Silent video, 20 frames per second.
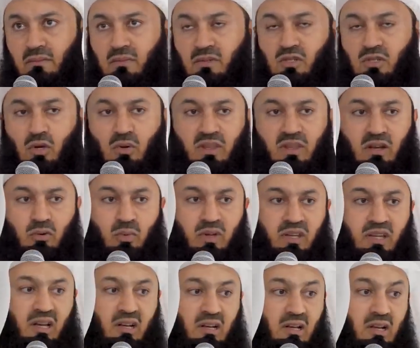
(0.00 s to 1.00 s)
so that
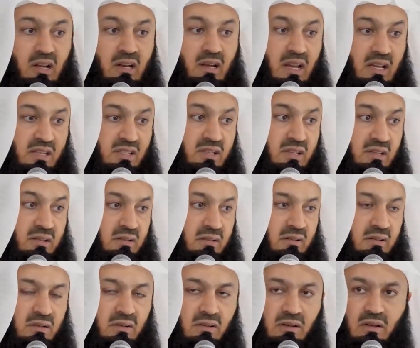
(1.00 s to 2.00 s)
we can learn
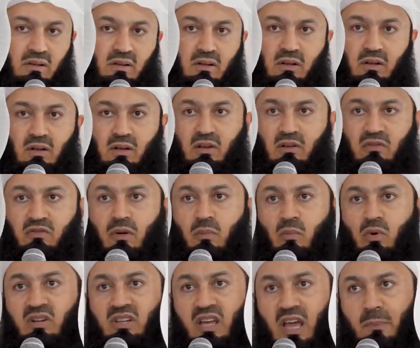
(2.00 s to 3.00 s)
lesson
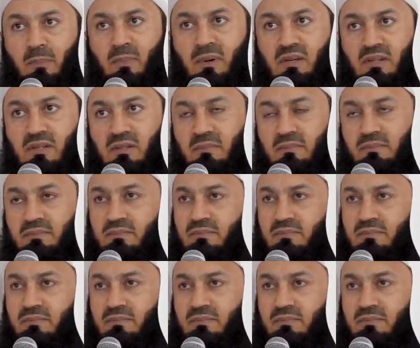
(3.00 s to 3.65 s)
from what happened.